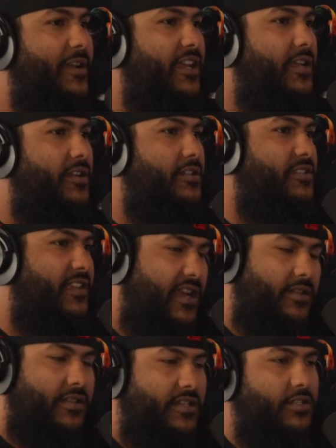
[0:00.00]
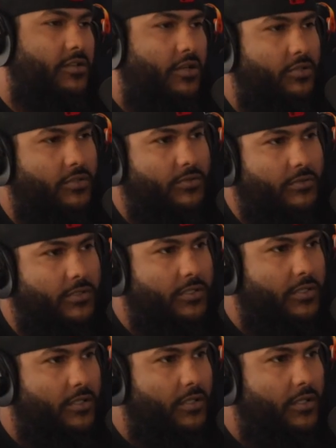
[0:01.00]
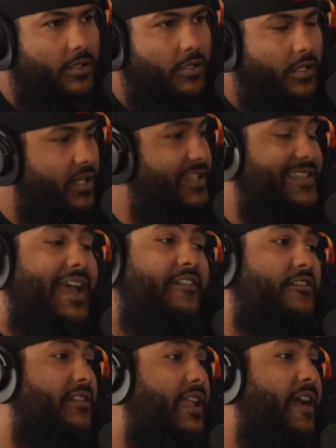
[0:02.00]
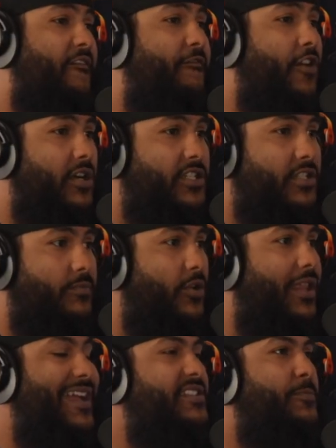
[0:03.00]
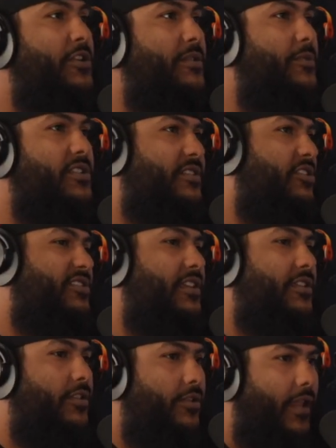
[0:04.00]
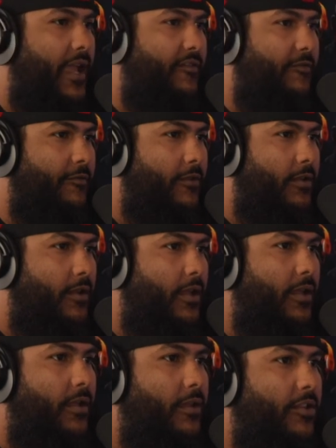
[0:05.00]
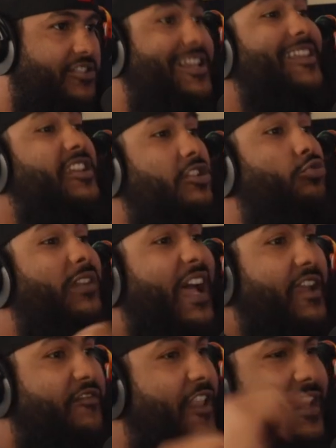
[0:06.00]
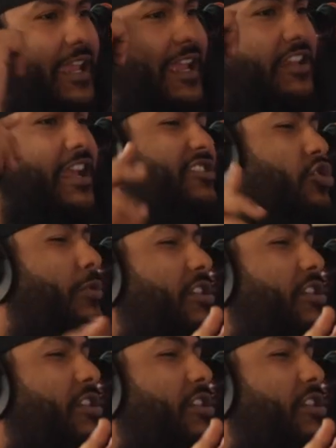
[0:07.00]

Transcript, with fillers: could understand unless you go through it. Cause that that fucks you, bro. That's pretty much they're telling you life. They're telling you life. Like it, it's only